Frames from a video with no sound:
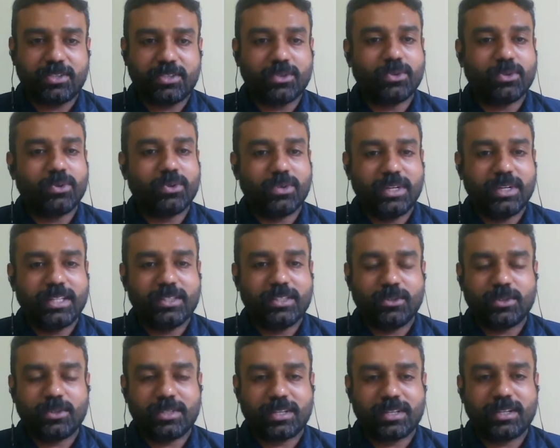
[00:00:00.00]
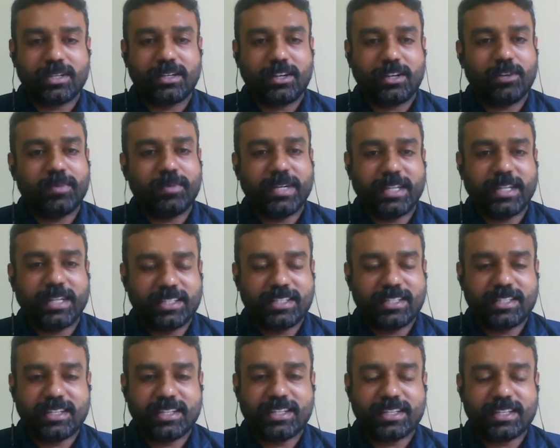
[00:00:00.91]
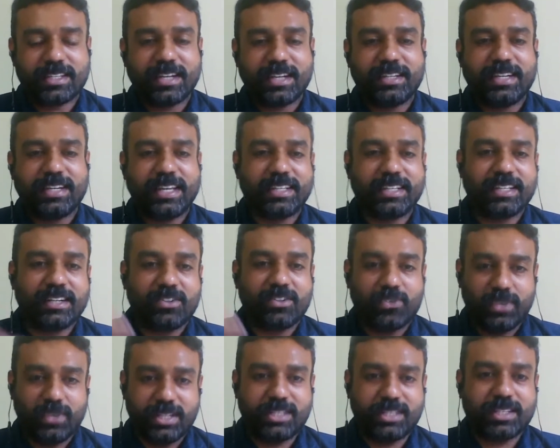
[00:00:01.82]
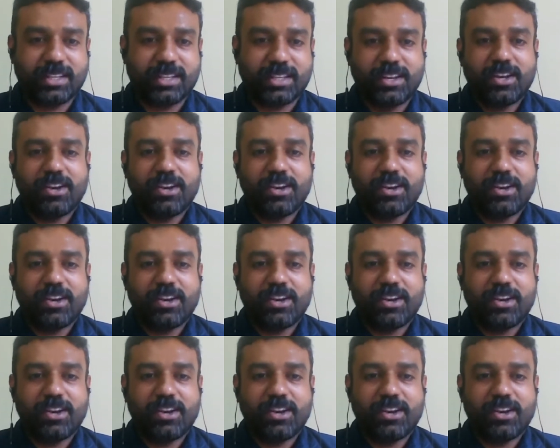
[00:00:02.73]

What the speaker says: So only those government agencies can take that risk